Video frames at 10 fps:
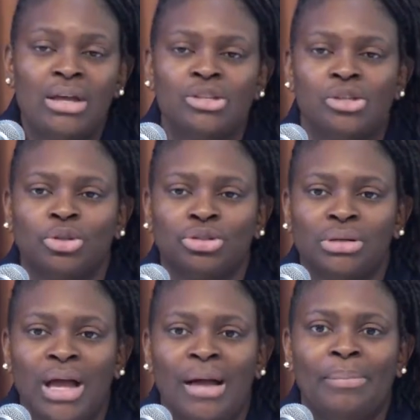social
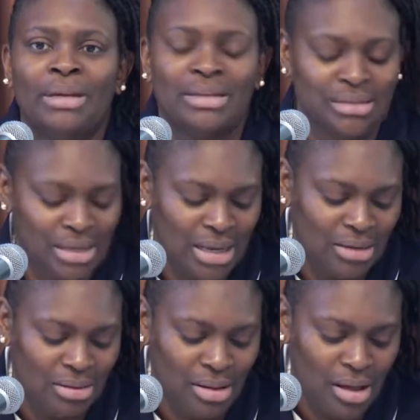competence
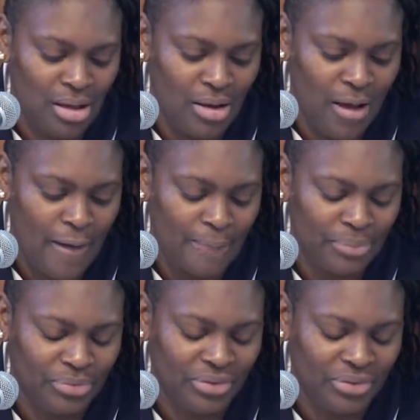in the um,